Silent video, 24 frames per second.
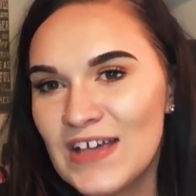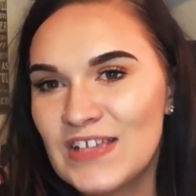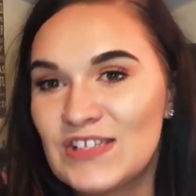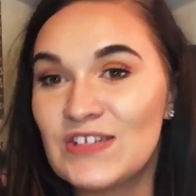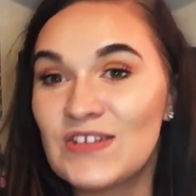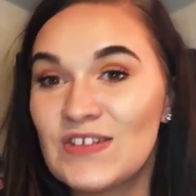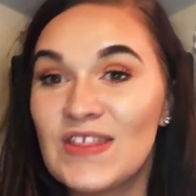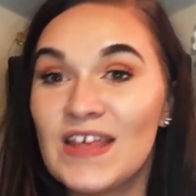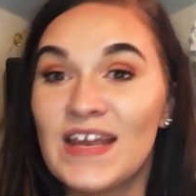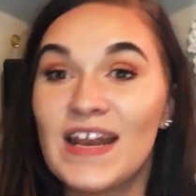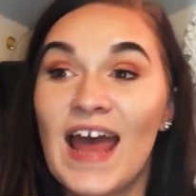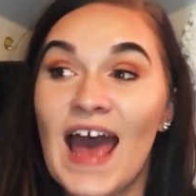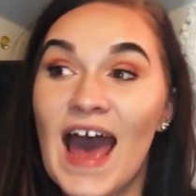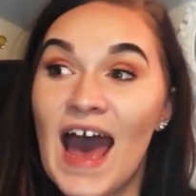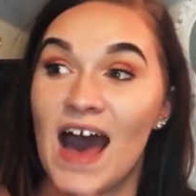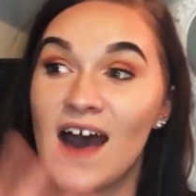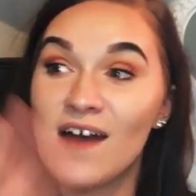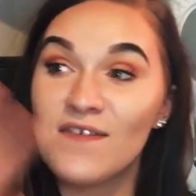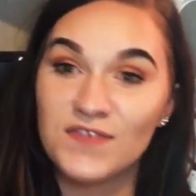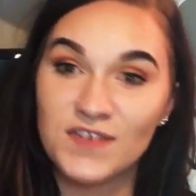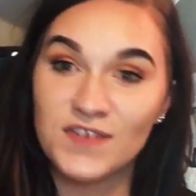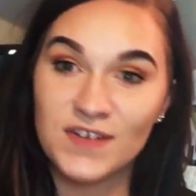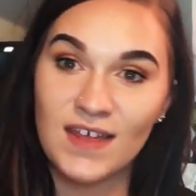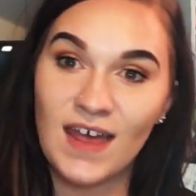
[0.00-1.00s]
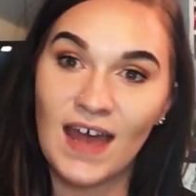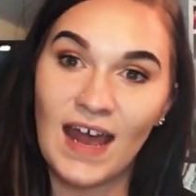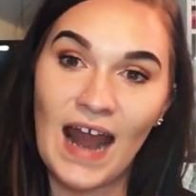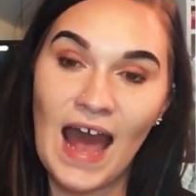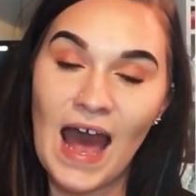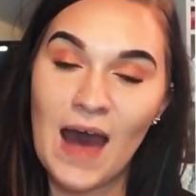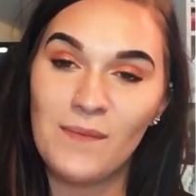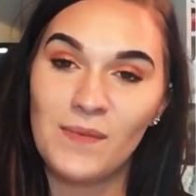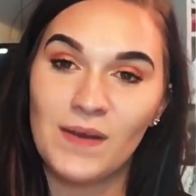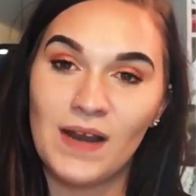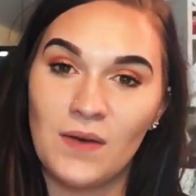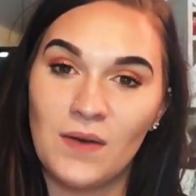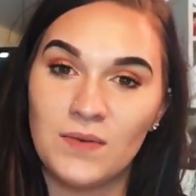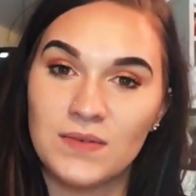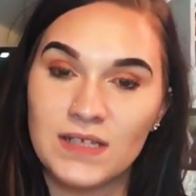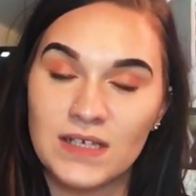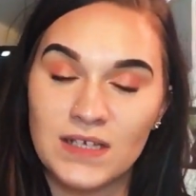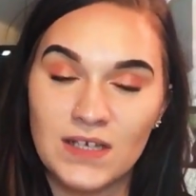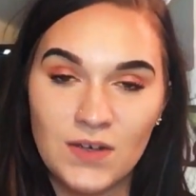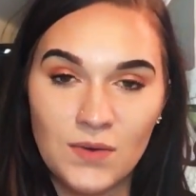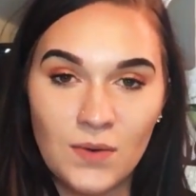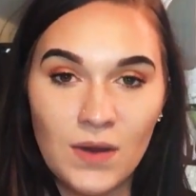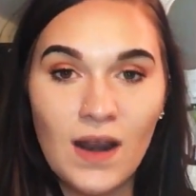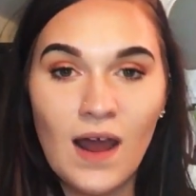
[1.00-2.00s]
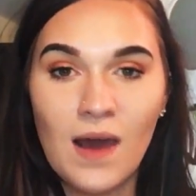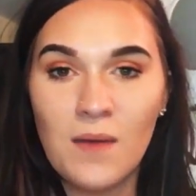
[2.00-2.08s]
So then after that happened, I was like, you know what?